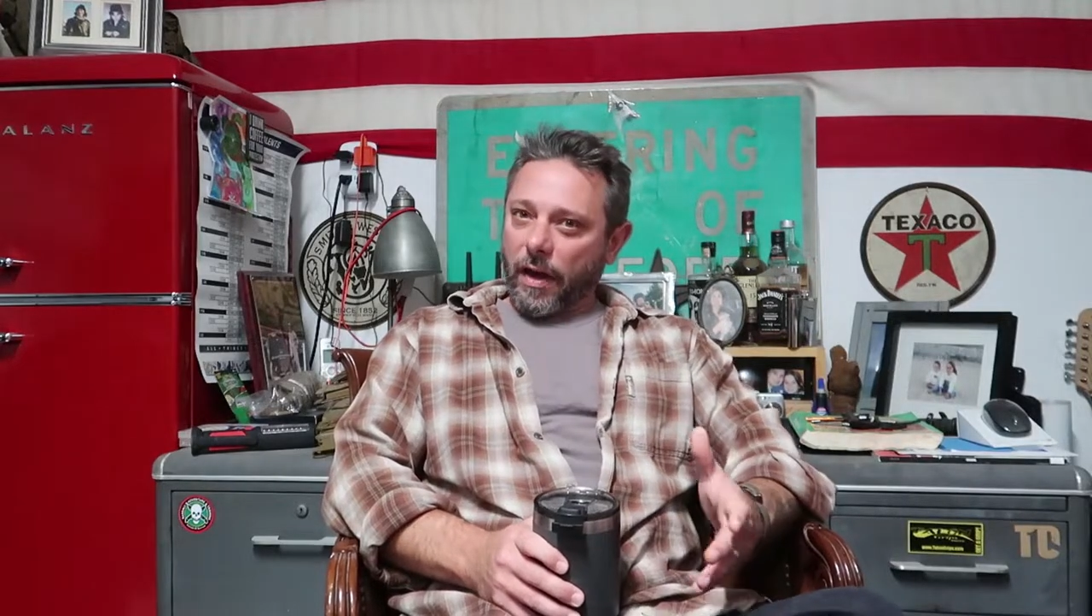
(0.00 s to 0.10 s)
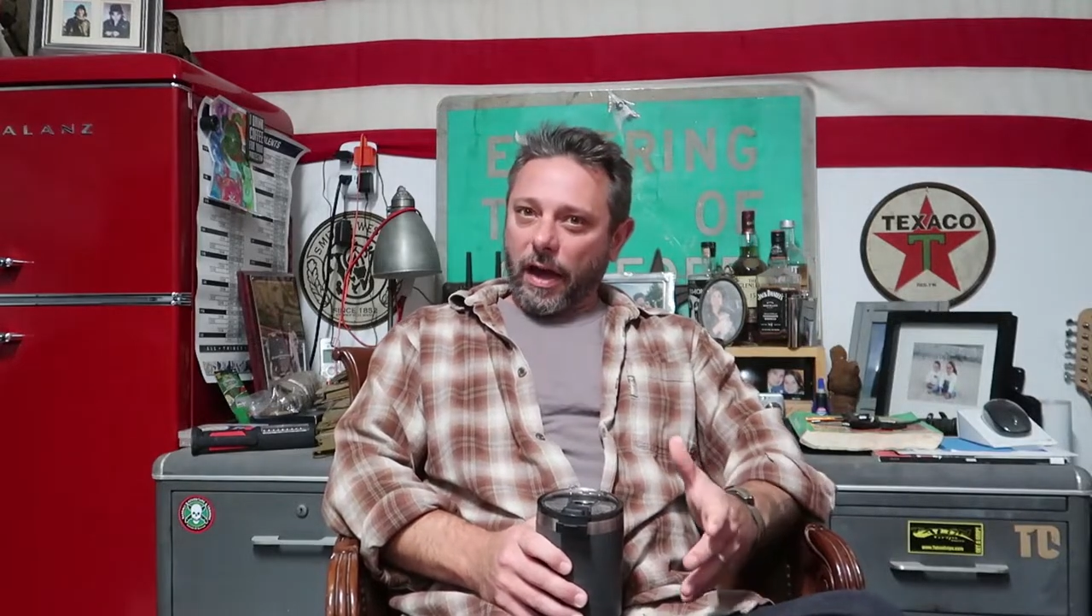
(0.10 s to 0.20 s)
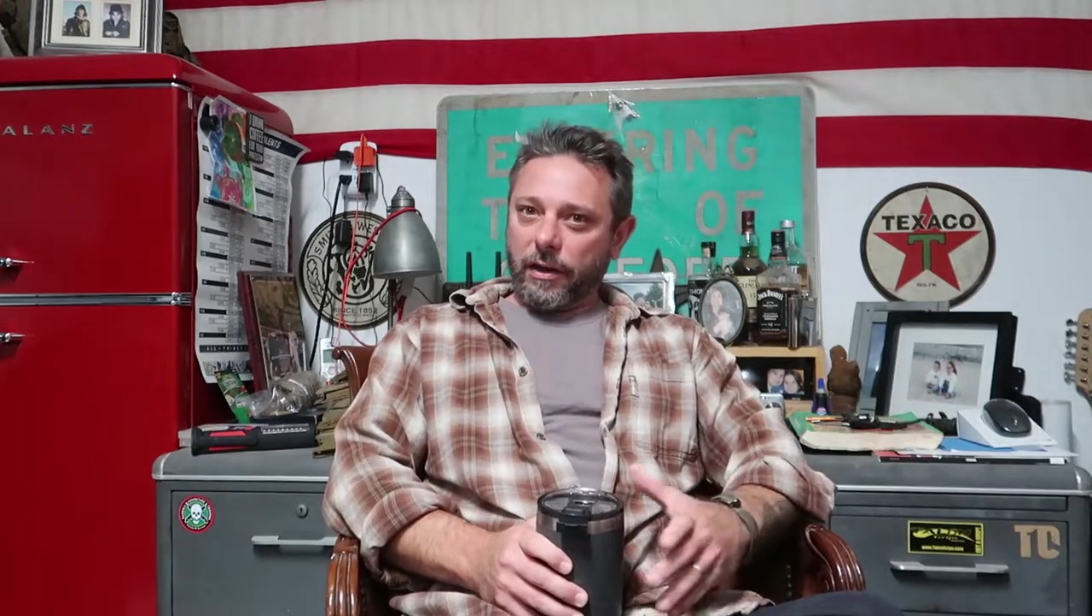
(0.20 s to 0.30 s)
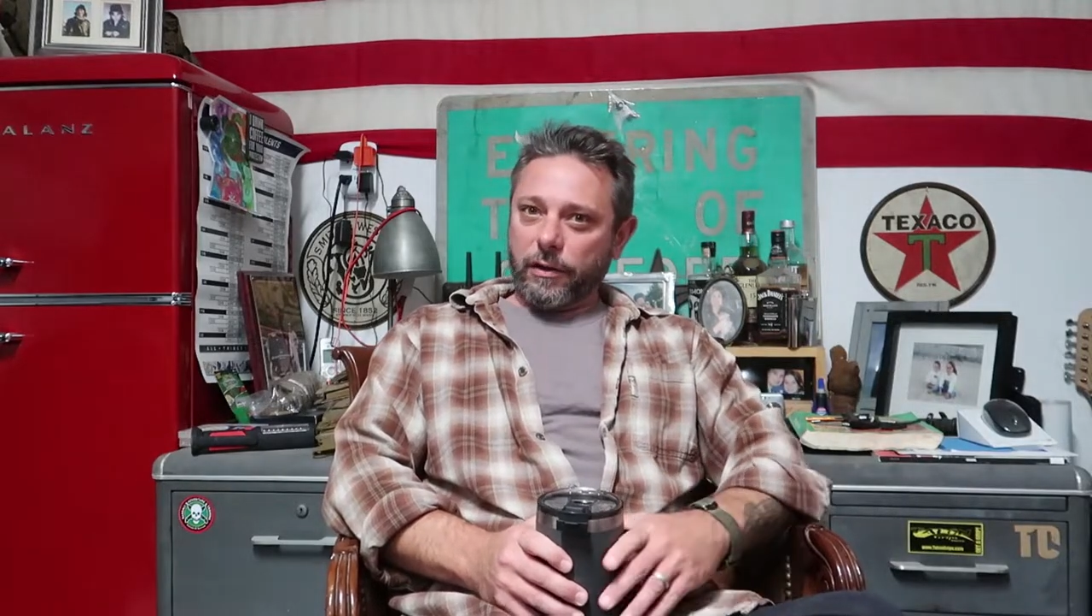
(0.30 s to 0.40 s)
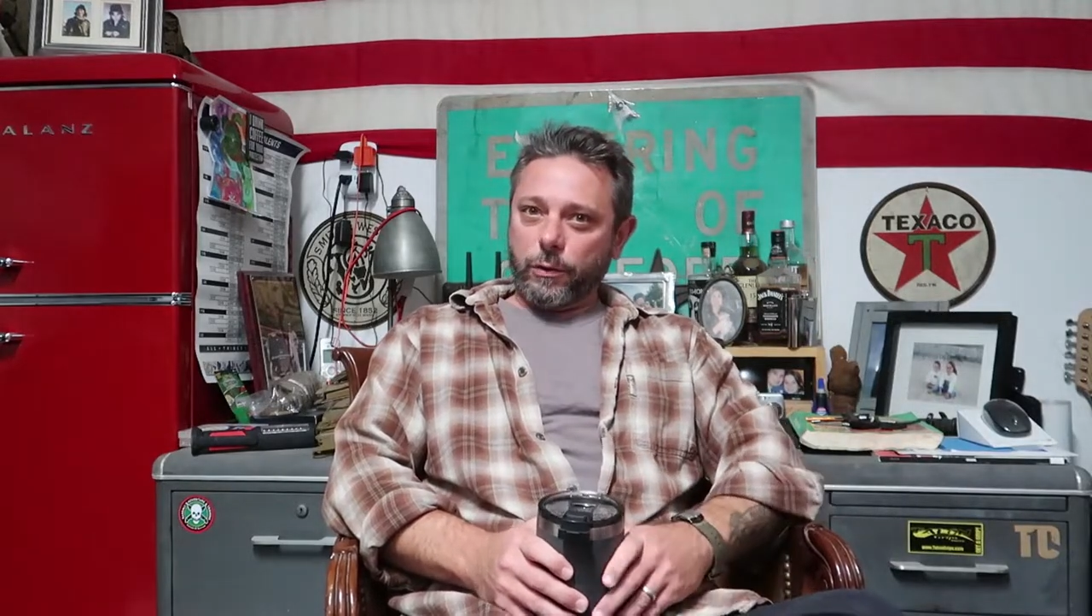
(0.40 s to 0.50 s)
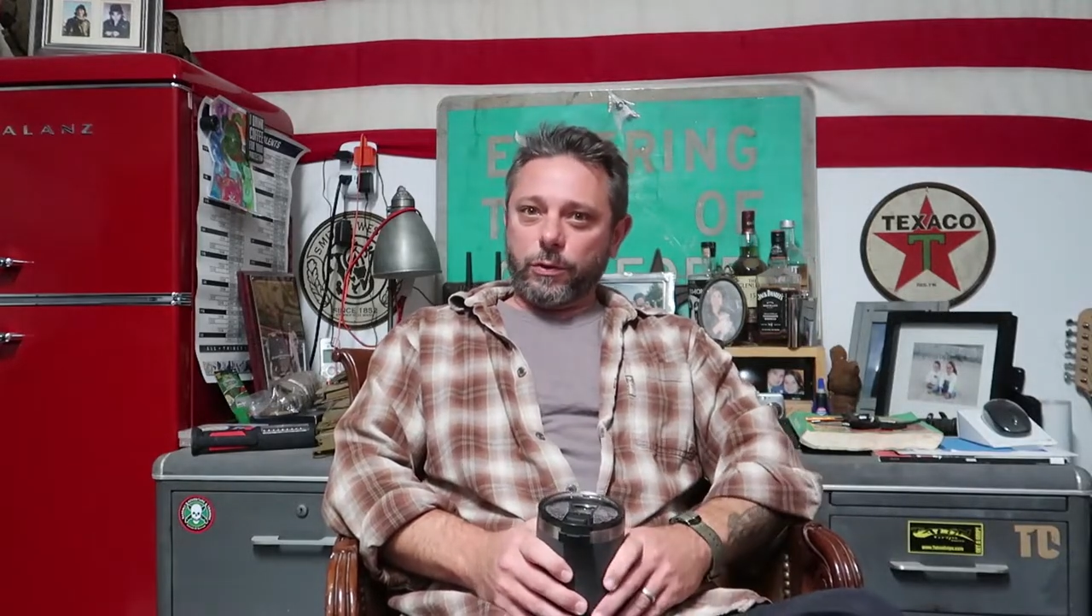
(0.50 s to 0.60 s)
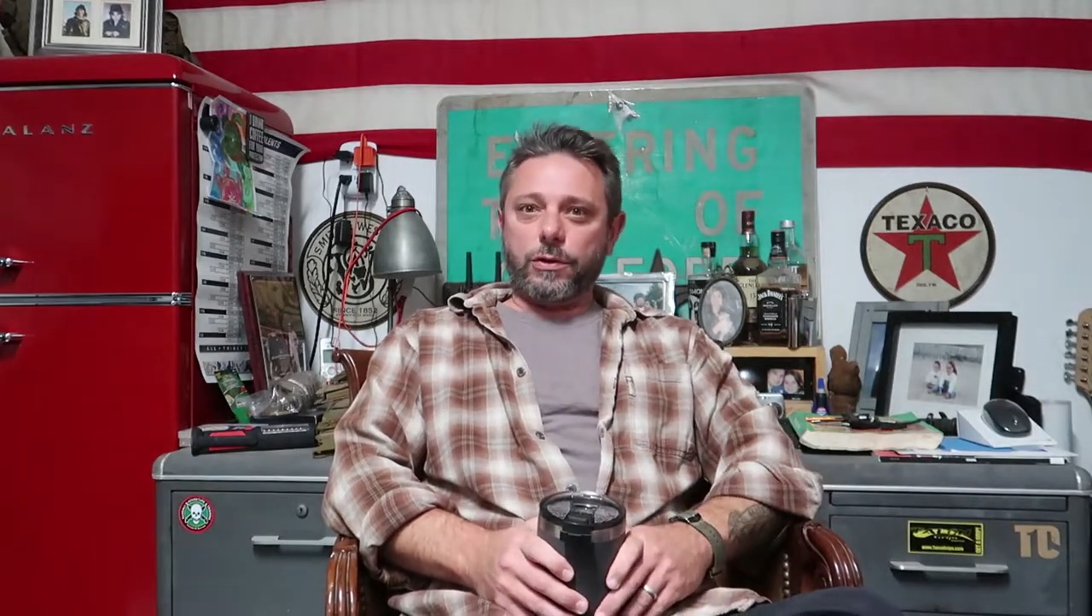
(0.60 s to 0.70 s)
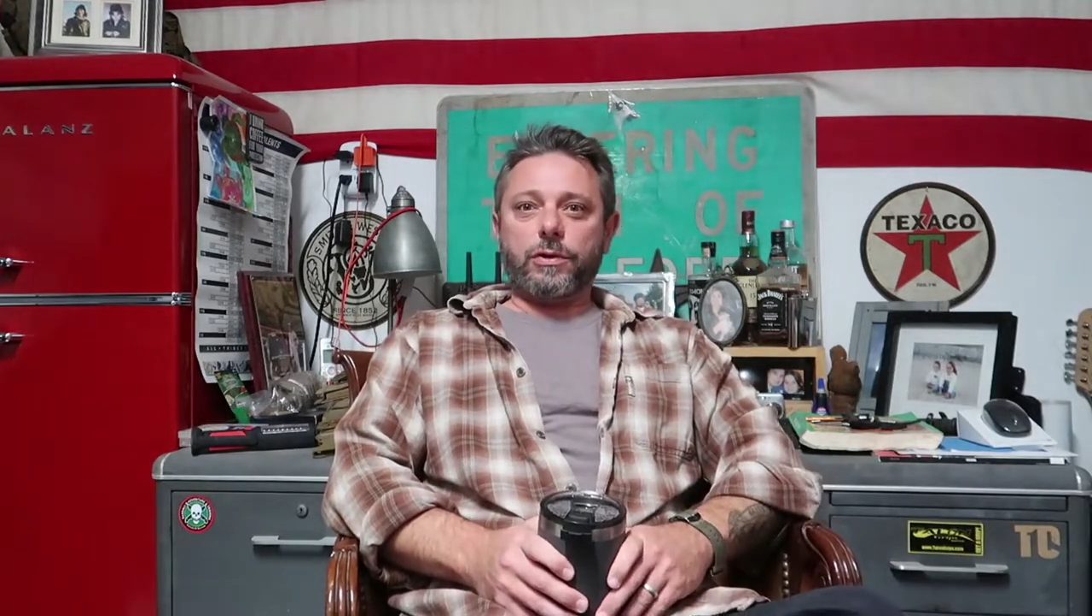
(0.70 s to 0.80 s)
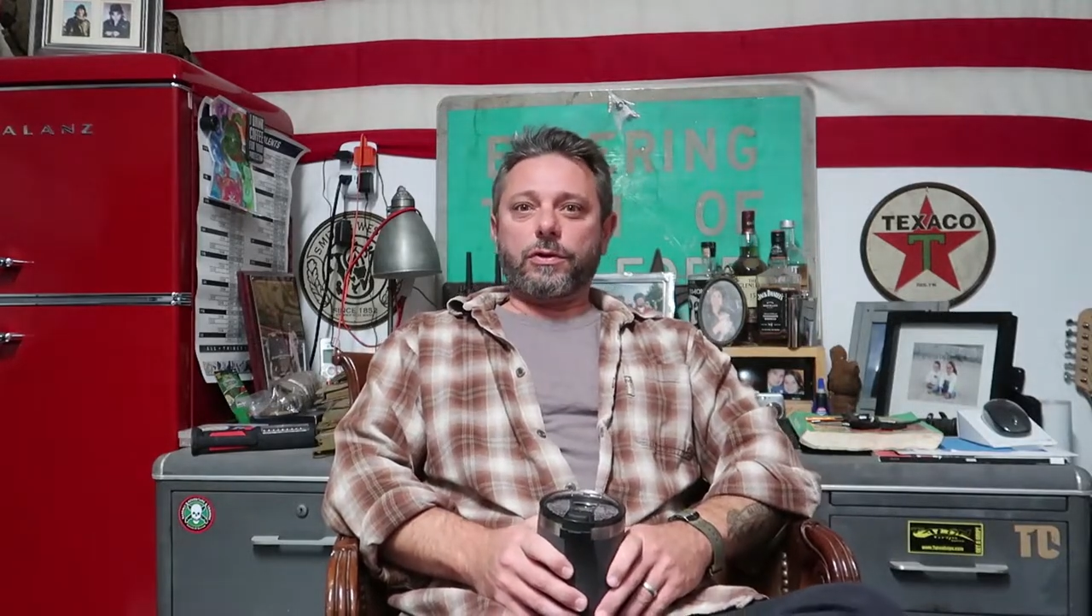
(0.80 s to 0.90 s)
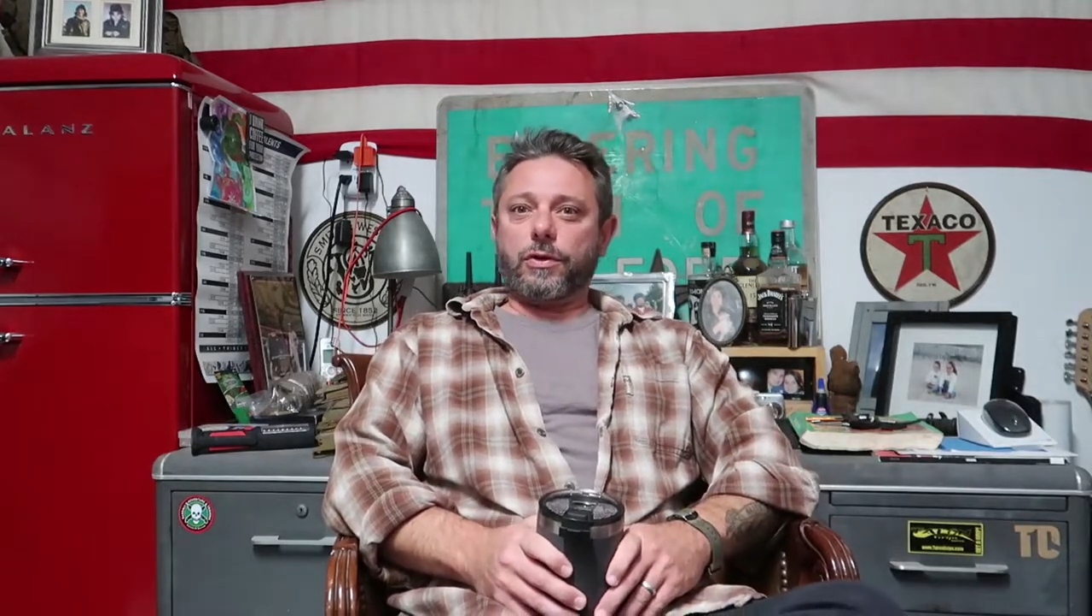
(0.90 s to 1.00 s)

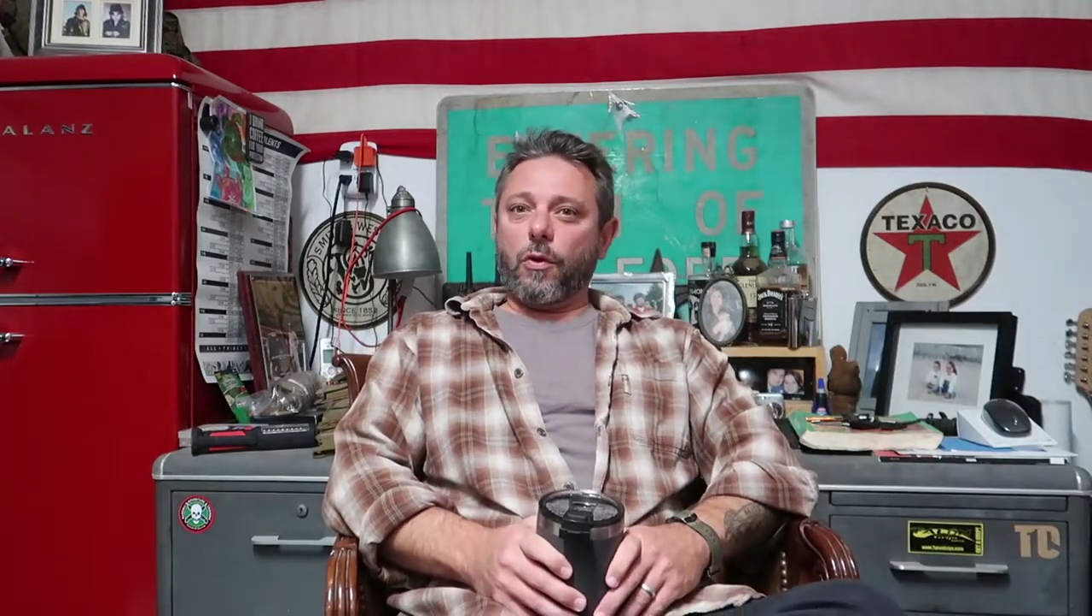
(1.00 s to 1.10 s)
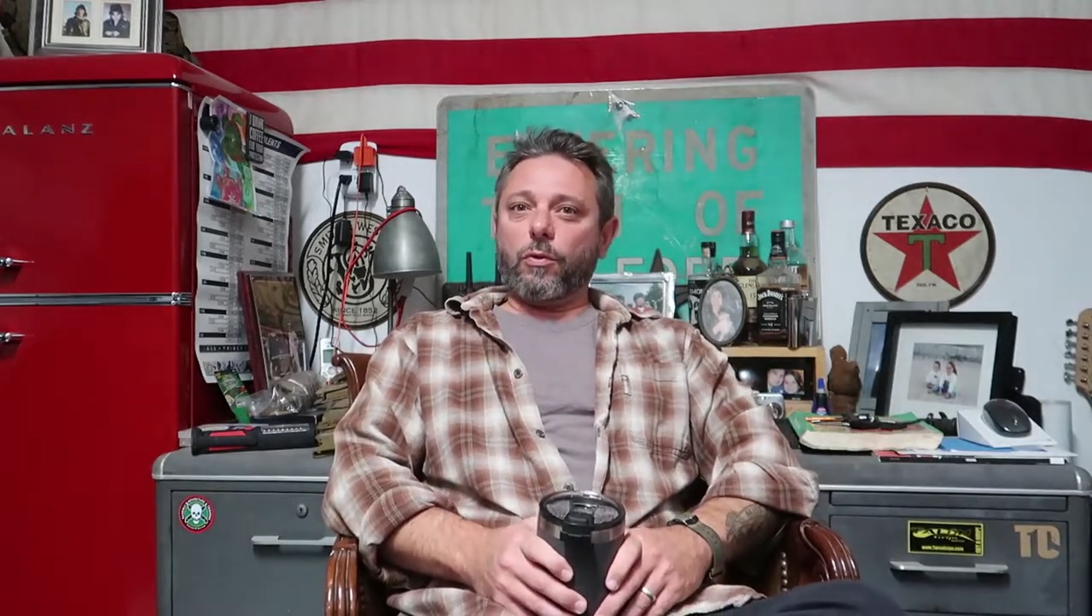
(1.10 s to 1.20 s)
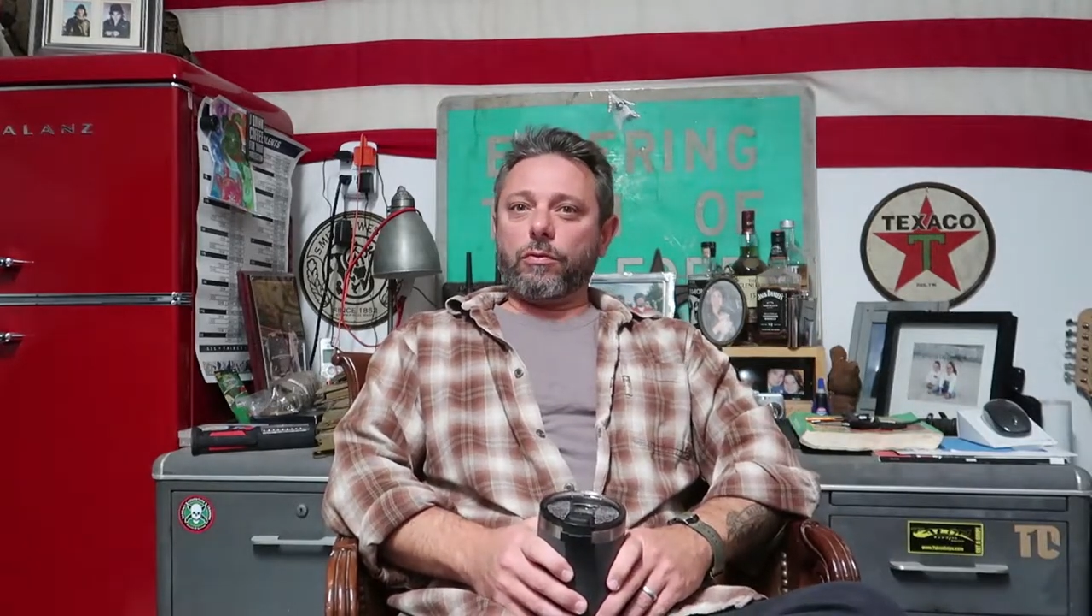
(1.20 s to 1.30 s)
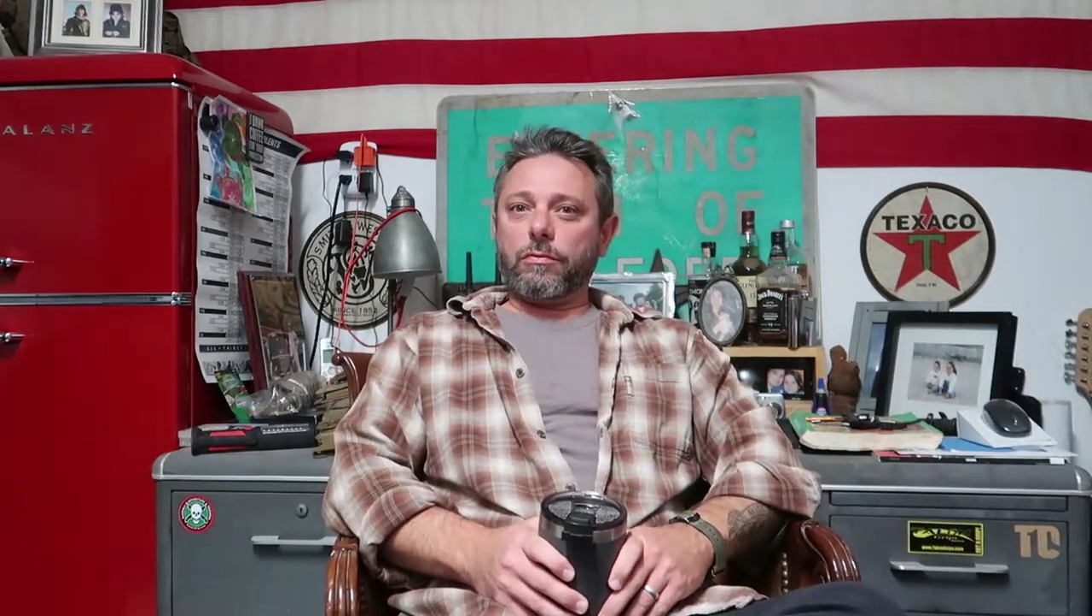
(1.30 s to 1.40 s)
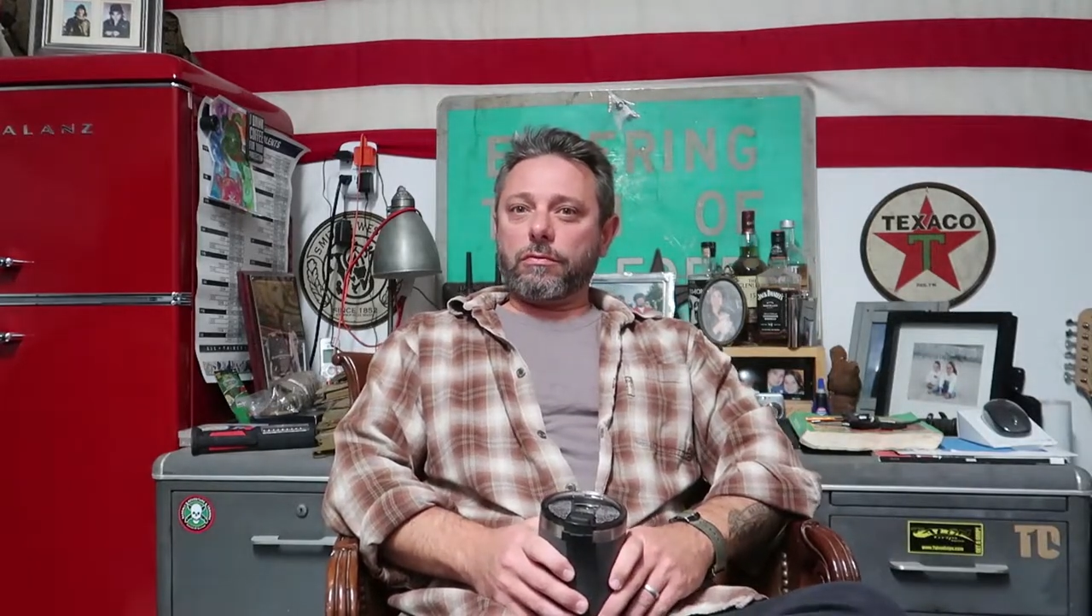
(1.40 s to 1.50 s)
values don't